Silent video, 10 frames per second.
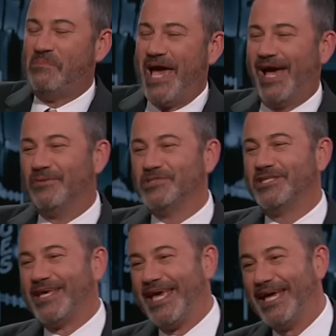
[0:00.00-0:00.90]
Man was
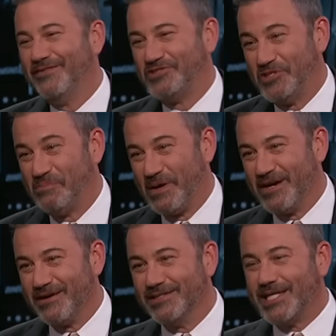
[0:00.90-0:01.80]
the king of
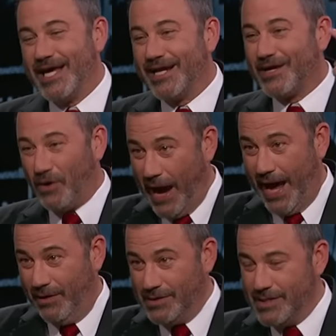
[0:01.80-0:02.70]
superheroes. He had a
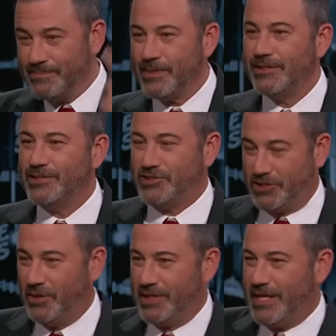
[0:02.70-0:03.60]
crown to
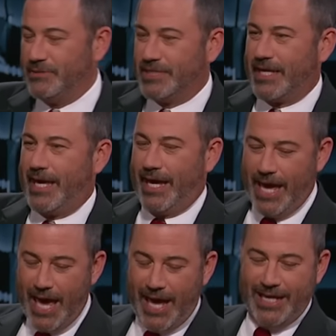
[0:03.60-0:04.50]
show that he was the king,
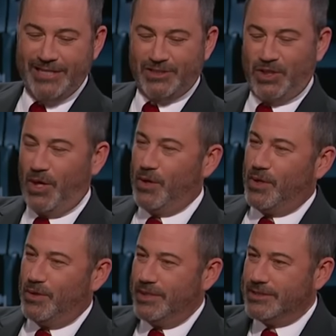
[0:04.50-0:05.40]
and his
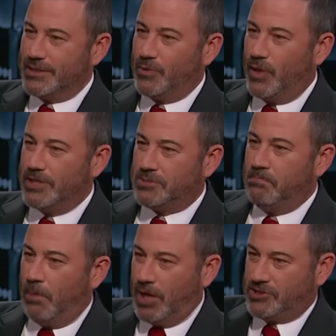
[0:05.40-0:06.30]
logo was
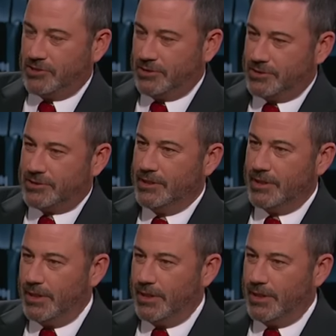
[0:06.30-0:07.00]
muscles.